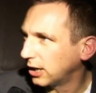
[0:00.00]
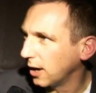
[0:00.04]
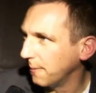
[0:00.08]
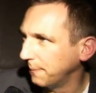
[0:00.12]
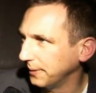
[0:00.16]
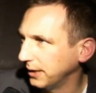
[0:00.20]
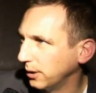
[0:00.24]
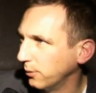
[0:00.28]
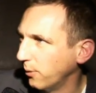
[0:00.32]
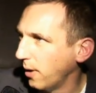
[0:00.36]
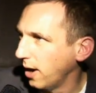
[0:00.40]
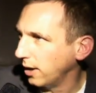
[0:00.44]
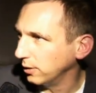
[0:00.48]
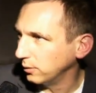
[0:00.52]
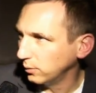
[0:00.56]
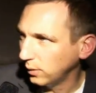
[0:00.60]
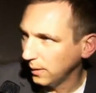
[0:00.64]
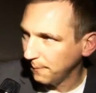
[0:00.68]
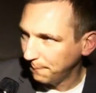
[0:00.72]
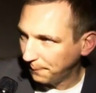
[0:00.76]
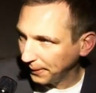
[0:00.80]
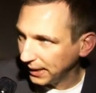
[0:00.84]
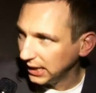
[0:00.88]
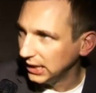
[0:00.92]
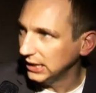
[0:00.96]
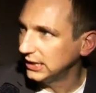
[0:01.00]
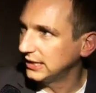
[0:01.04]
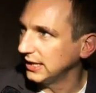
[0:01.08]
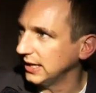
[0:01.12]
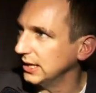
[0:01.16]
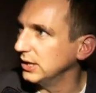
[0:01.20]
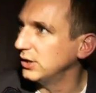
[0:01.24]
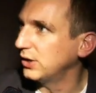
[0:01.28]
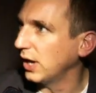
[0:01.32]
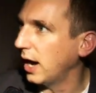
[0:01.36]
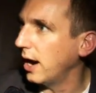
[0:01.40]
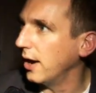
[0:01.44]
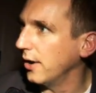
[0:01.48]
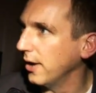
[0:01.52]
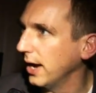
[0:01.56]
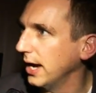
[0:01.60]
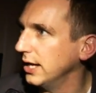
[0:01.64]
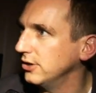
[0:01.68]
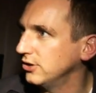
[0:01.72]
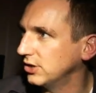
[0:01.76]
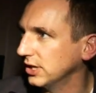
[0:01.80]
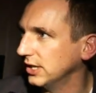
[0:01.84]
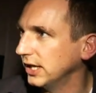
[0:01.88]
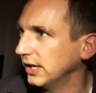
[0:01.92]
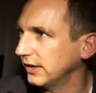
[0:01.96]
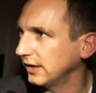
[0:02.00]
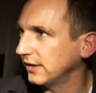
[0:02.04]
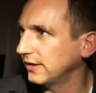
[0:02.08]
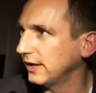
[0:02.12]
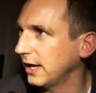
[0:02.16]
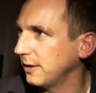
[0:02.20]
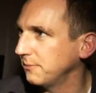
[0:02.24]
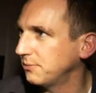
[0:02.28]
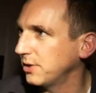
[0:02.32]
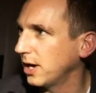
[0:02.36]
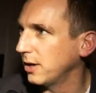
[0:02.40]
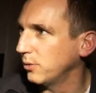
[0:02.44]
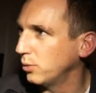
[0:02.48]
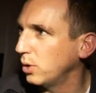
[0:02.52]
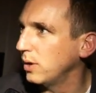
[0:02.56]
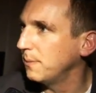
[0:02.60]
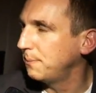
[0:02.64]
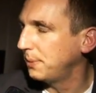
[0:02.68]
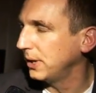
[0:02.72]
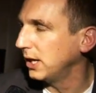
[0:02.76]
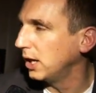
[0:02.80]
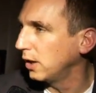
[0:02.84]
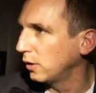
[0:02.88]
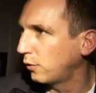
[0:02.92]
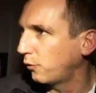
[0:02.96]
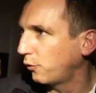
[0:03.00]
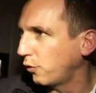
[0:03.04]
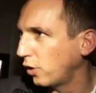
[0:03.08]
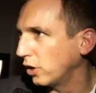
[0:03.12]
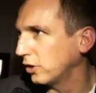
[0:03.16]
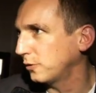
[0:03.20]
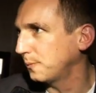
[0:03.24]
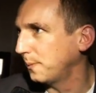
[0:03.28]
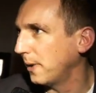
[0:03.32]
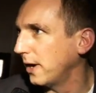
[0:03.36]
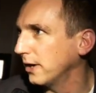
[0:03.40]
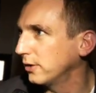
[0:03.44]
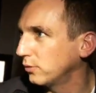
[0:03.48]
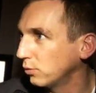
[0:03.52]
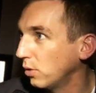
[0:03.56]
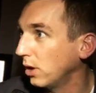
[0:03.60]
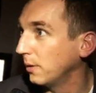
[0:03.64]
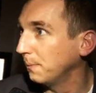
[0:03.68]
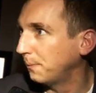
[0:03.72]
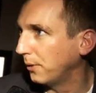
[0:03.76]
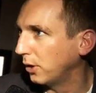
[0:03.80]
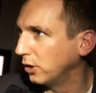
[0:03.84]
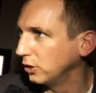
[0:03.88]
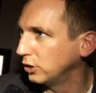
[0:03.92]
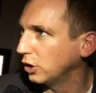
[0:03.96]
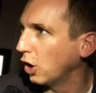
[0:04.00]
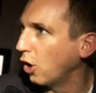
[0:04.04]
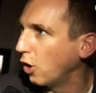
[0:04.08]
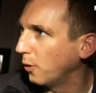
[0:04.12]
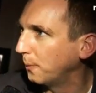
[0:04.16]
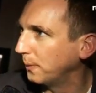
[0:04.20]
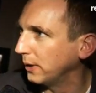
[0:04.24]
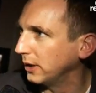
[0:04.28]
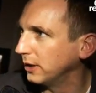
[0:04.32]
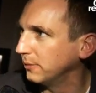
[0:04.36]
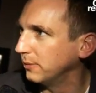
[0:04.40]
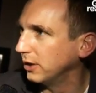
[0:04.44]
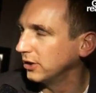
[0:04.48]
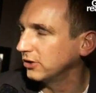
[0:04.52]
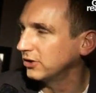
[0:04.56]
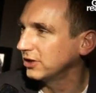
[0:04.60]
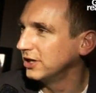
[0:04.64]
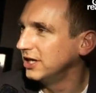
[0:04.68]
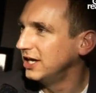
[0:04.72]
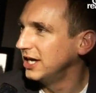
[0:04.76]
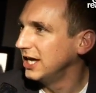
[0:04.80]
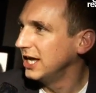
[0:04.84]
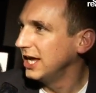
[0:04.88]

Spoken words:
Company 1, we built the entire engine at the same time. We built Frostbite 1.0 pretty much.